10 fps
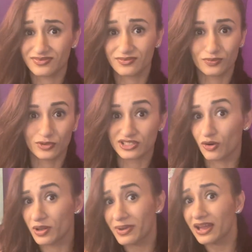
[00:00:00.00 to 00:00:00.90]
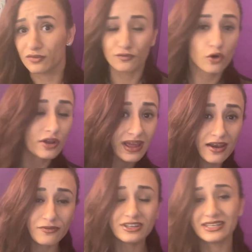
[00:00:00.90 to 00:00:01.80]
was going back and forth.
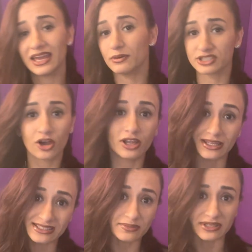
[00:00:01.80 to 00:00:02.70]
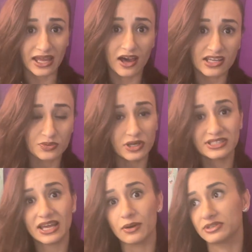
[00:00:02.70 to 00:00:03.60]
Every day I was calling it something else. One
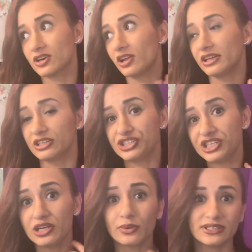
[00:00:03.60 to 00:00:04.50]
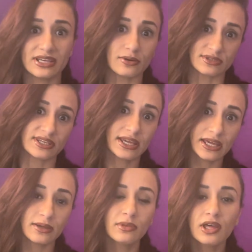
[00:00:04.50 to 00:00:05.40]
day I was calling it a she, one day it was a
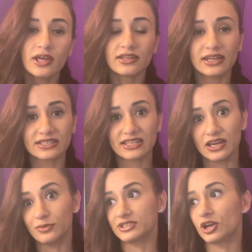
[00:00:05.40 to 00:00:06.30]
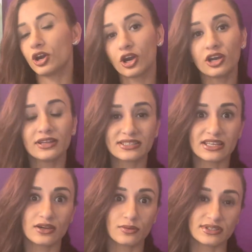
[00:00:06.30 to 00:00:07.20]
him, the next day it was a her, next day
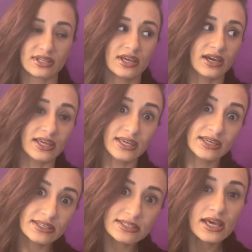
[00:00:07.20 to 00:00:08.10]
it was a his.